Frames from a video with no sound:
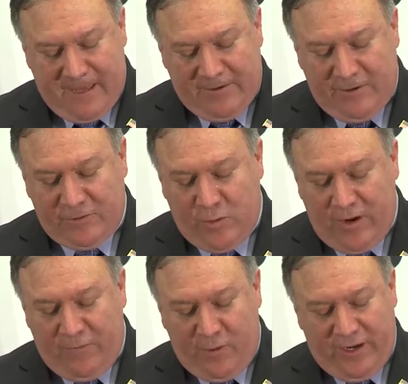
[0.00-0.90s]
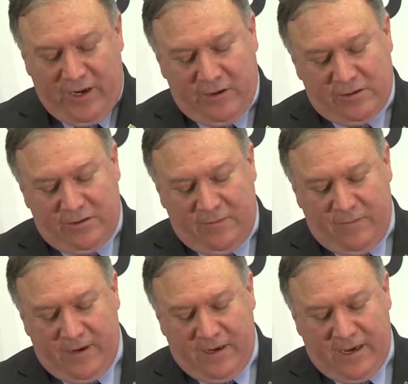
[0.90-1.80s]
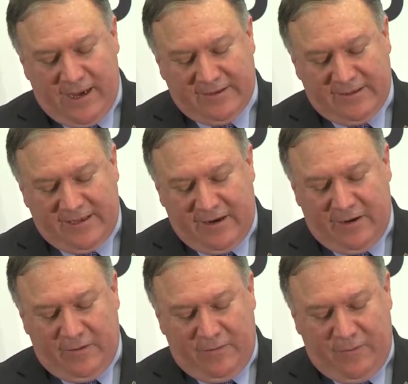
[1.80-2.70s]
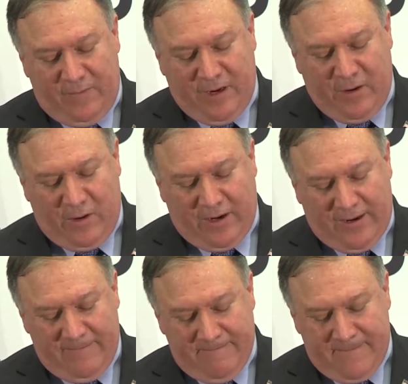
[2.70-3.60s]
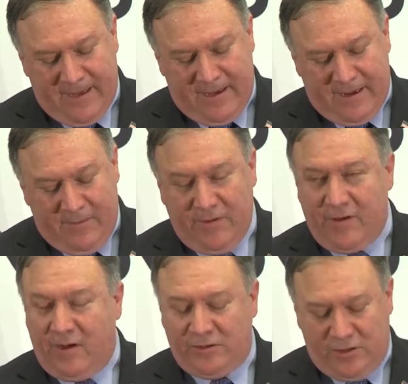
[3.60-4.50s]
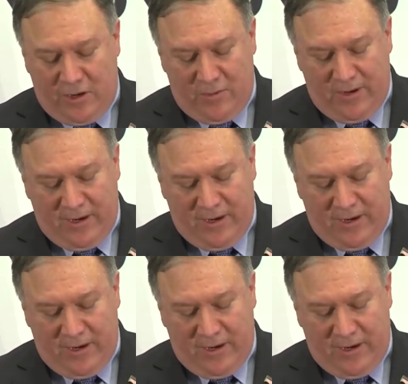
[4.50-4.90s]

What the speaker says: Served 24 years as a senator from New York. He was also